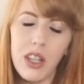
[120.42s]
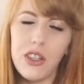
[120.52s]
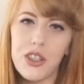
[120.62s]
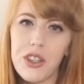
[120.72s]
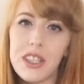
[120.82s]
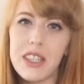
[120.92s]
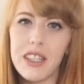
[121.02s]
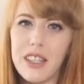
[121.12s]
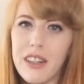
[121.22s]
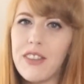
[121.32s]
So this
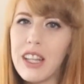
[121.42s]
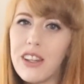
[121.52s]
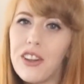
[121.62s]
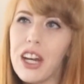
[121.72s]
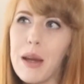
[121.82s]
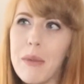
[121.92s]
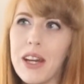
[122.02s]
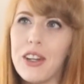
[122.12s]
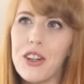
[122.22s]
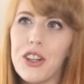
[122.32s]
nifty little
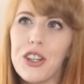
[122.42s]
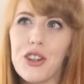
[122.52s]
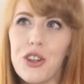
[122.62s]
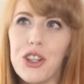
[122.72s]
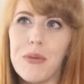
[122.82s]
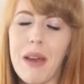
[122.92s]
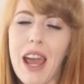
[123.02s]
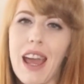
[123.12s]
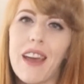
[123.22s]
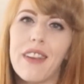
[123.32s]
email told
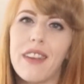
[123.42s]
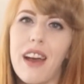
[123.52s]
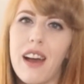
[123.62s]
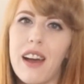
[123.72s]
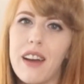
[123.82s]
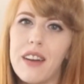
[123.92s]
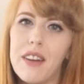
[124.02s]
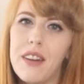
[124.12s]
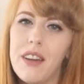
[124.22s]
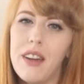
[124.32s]
me that
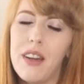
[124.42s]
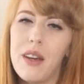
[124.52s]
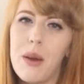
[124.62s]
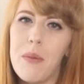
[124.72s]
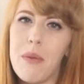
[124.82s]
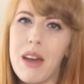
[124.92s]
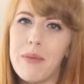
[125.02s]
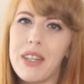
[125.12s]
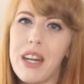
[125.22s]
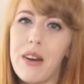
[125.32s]

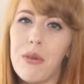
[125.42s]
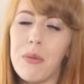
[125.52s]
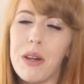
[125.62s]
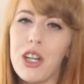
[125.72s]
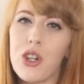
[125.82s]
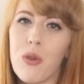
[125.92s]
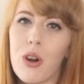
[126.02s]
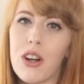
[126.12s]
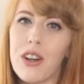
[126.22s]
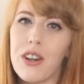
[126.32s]
BMT would be
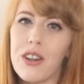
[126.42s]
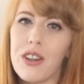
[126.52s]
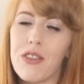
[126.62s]
shortened